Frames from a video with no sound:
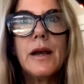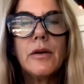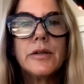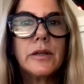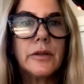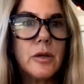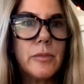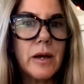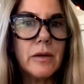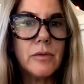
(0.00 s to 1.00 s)
now and telling you
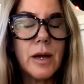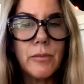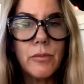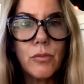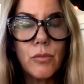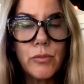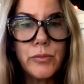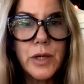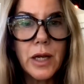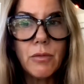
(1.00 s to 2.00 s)
about, I'm
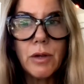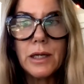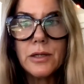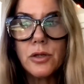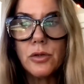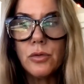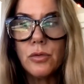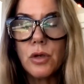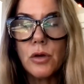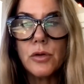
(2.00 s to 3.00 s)
getting ready
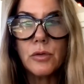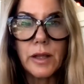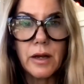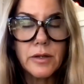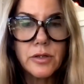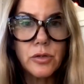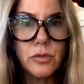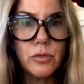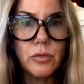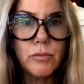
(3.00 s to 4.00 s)
to go to Atlanta
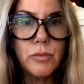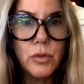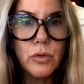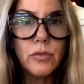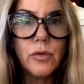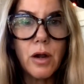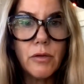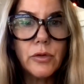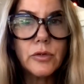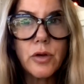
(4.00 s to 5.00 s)
to move.
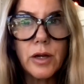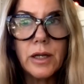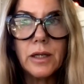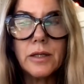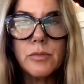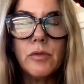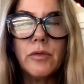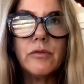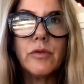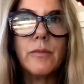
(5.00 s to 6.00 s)
Artful Trading is
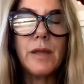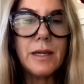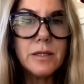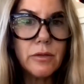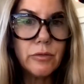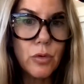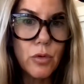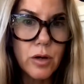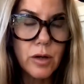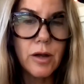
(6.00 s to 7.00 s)
moving from the 18th
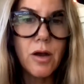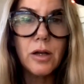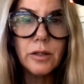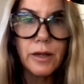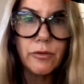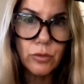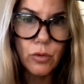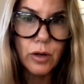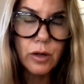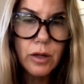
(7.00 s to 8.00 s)
floor on a holiday
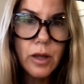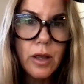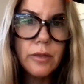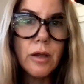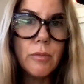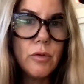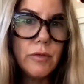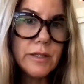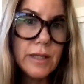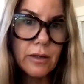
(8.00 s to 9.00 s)
floor. They're
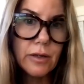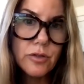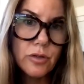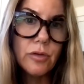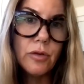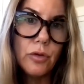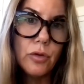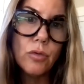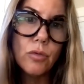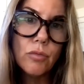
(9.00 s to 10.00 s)
moving down into the
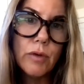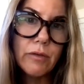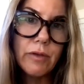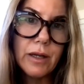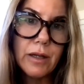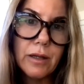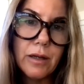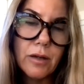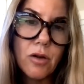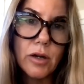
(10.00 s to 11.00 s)
new
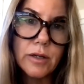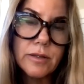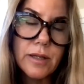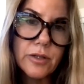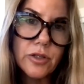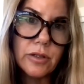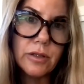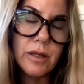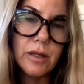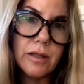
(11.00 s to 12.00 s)
renovated garden
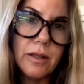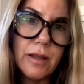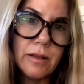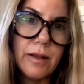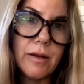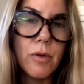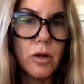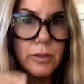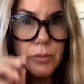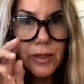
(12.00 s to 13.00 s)
section in the Atlanta
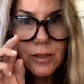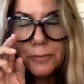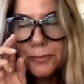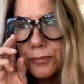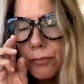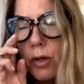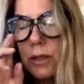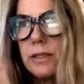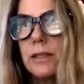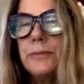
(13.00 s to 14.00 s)
Market
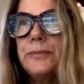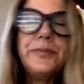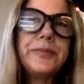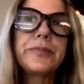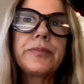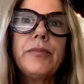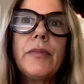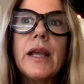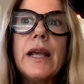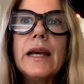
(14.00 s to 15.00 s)
Center.
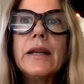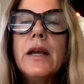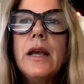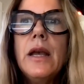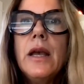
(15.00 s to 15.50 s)
And